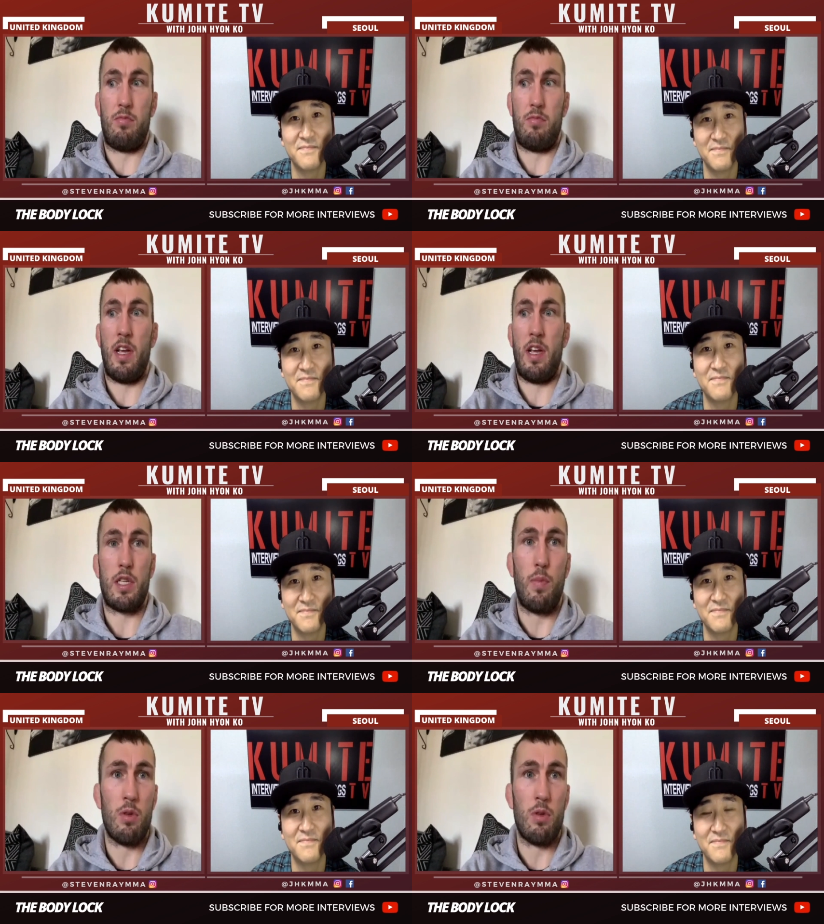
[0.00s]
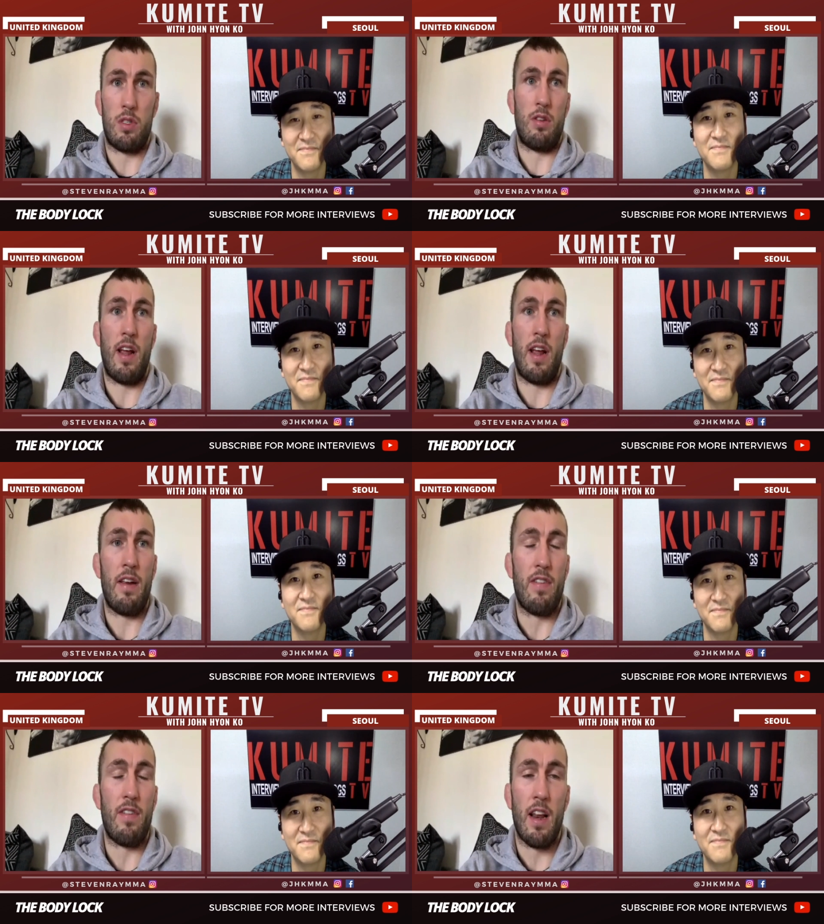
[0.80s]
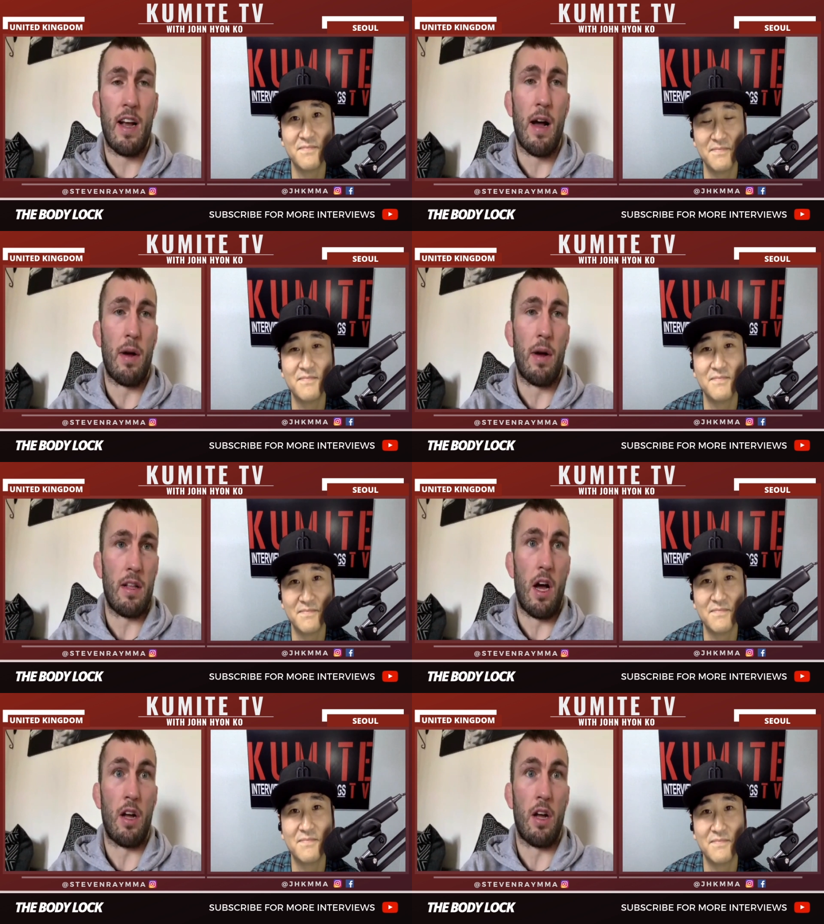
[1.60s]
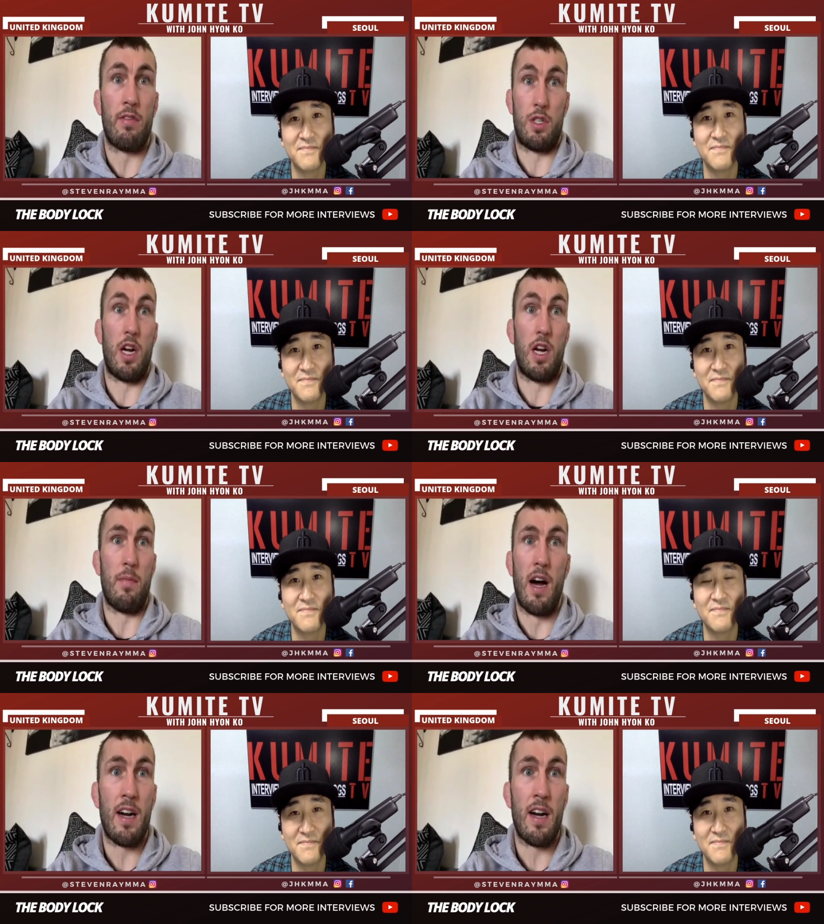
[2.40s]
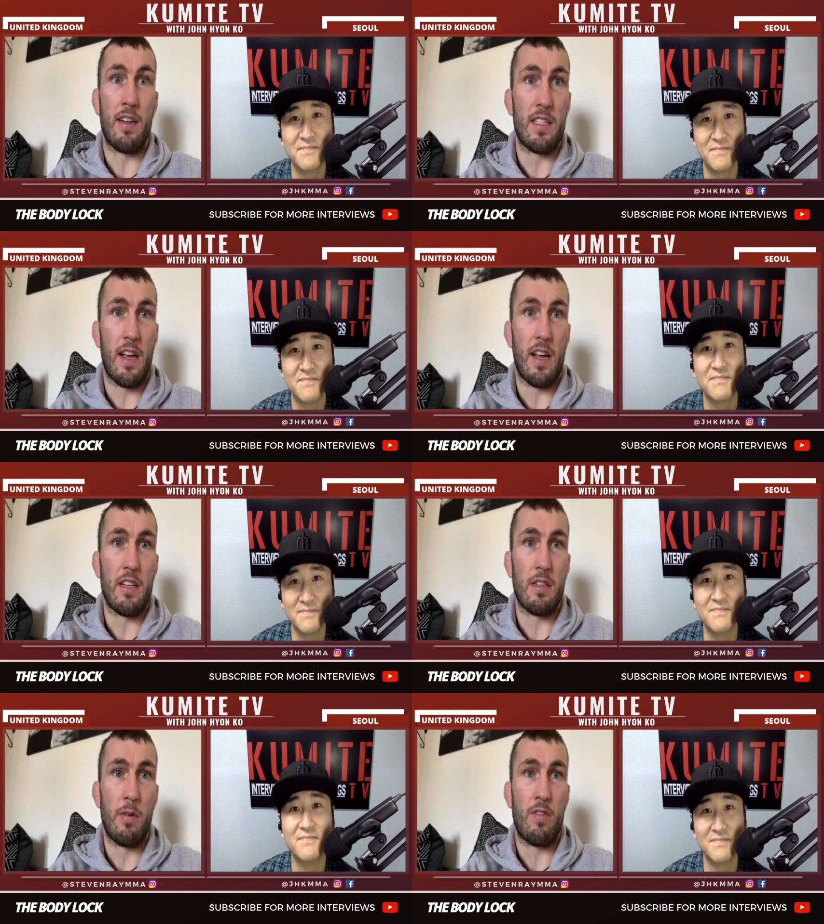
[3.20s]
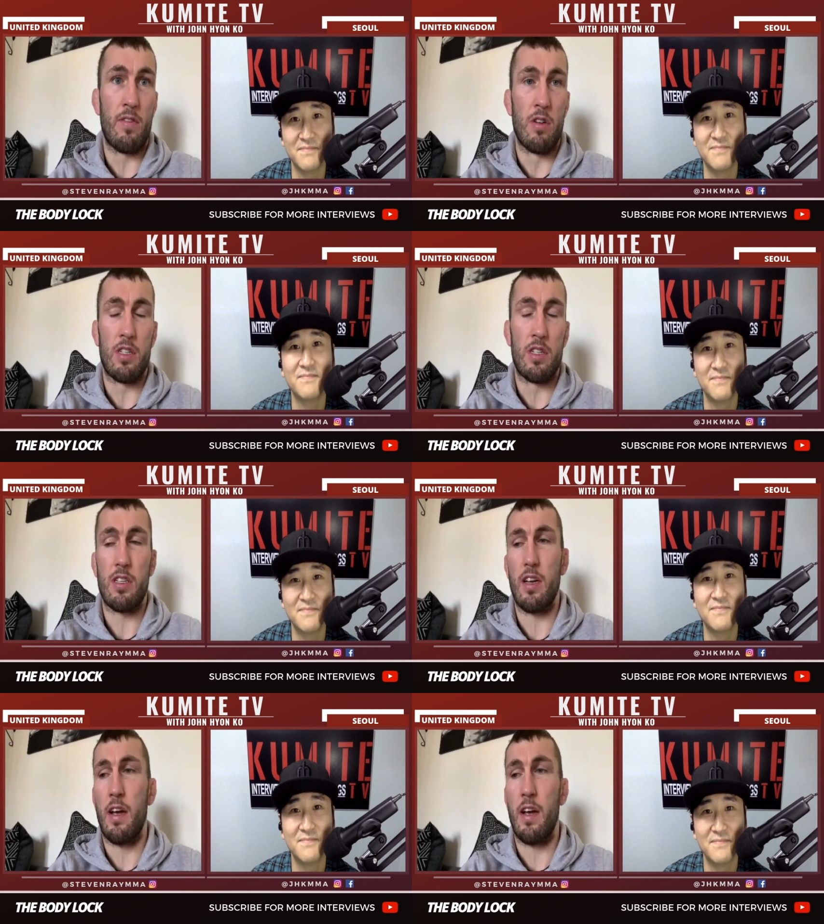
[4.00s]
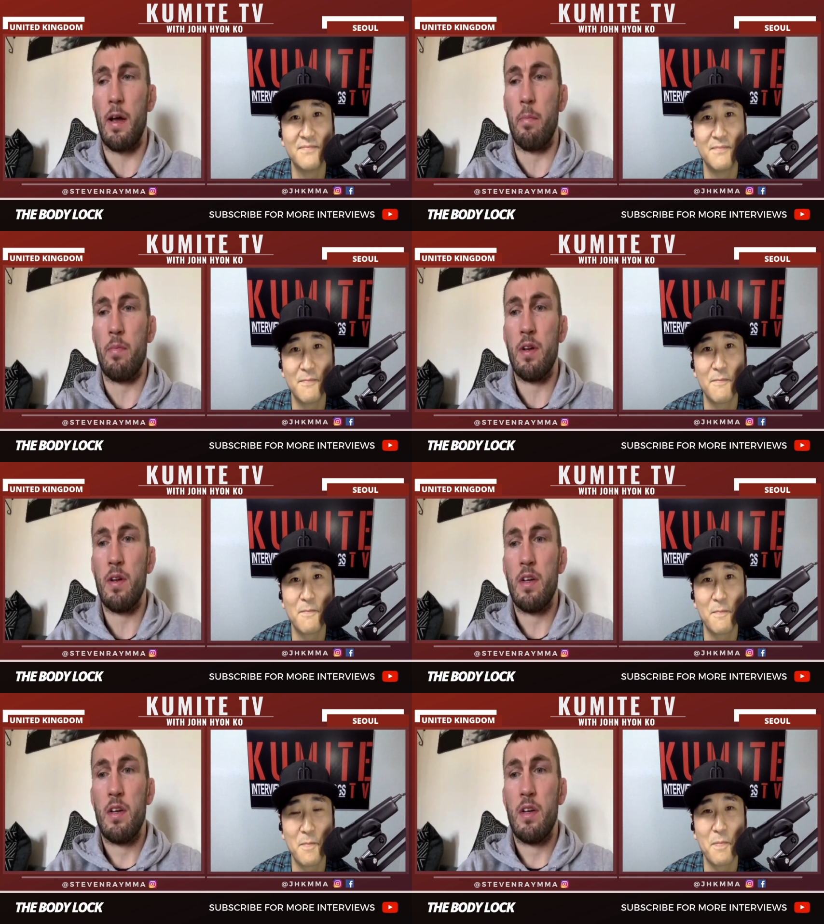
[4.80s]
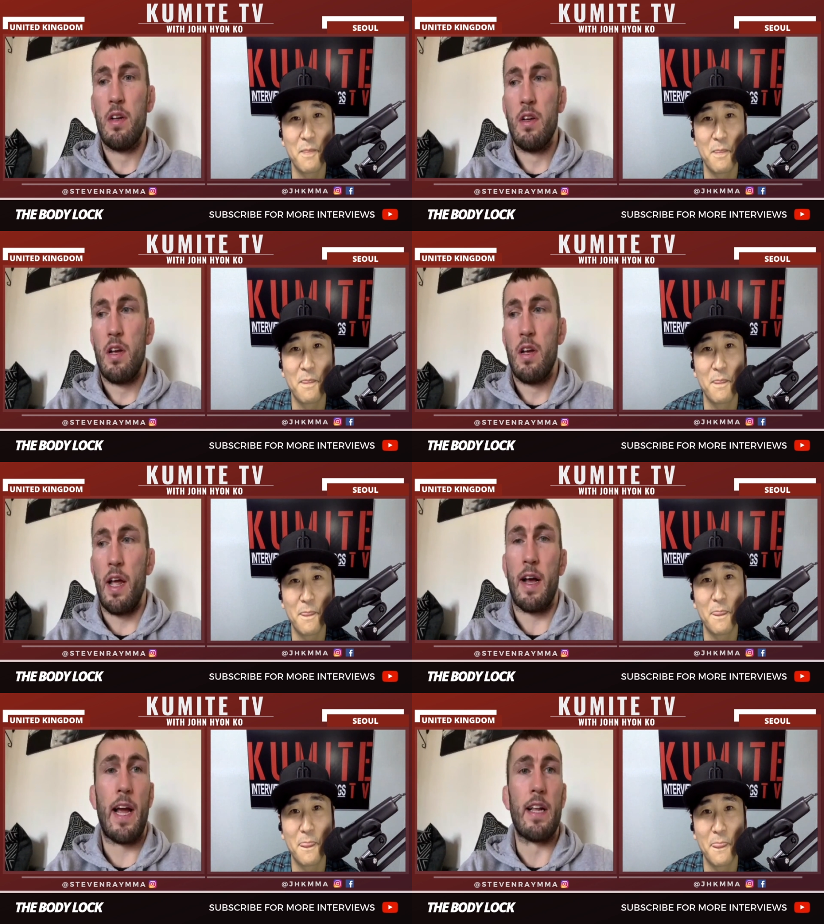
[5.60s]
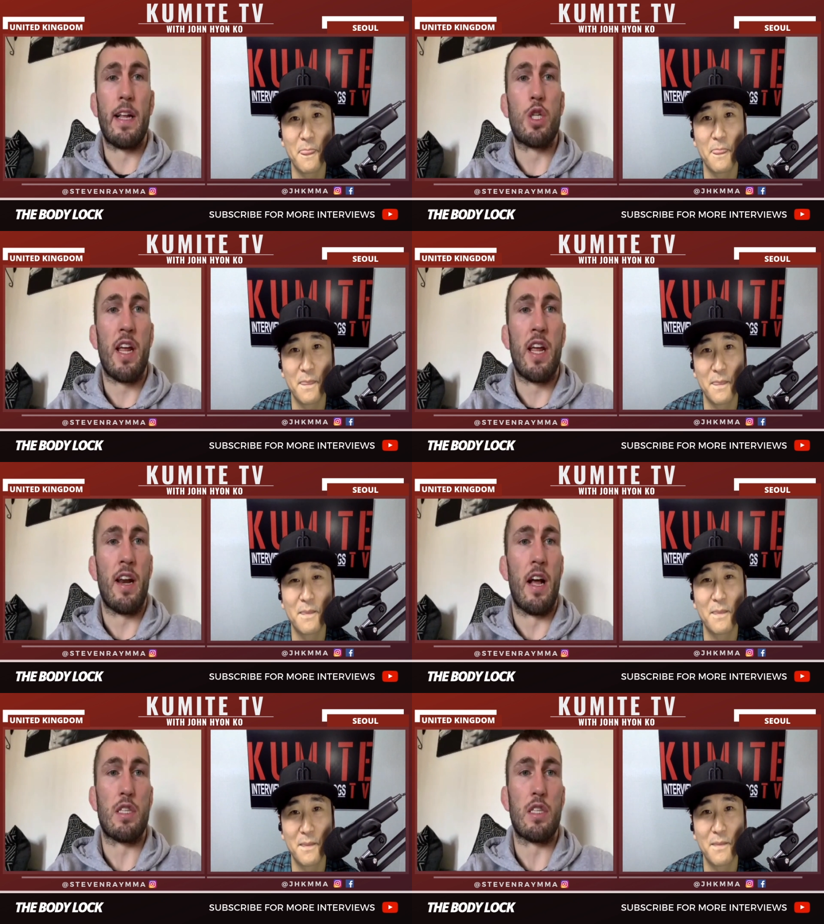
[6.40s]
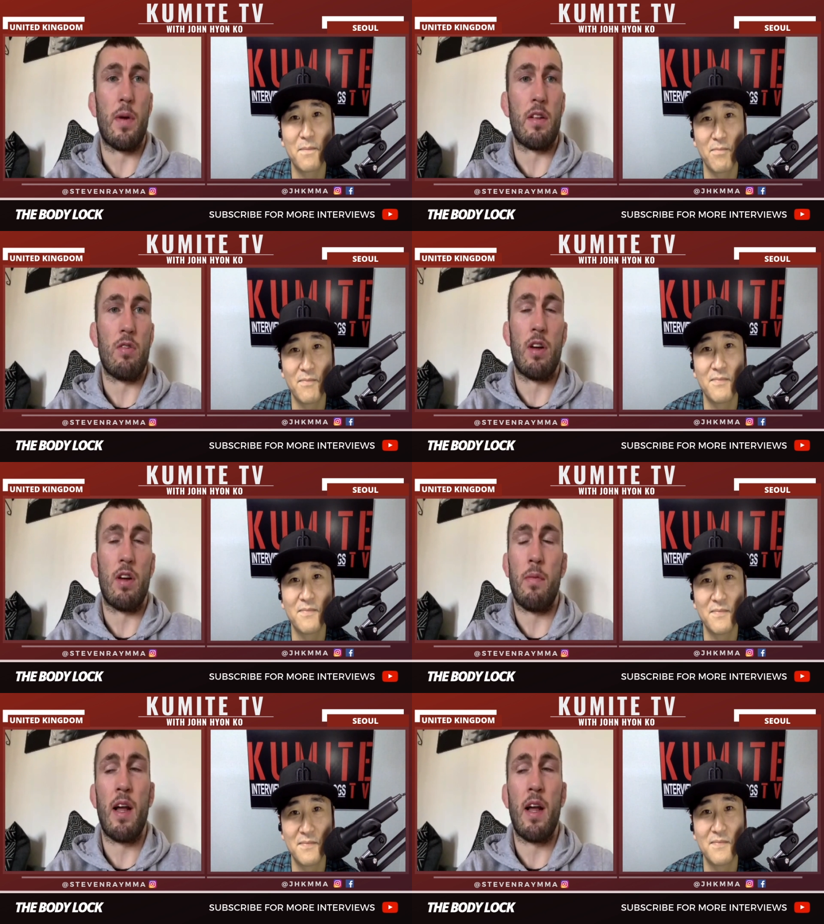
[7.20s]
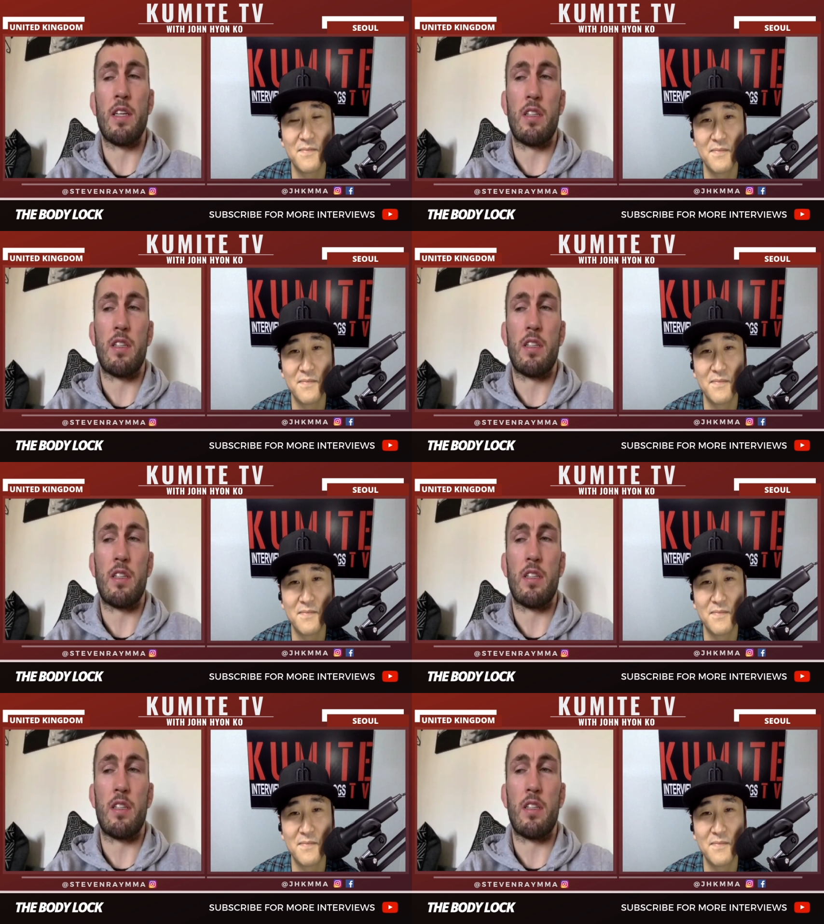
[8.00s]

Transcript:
Speaker 1: expose or anything like that, but I, I had to try my hardest against them, of course. Um, and I kind of training aspect though, and I managed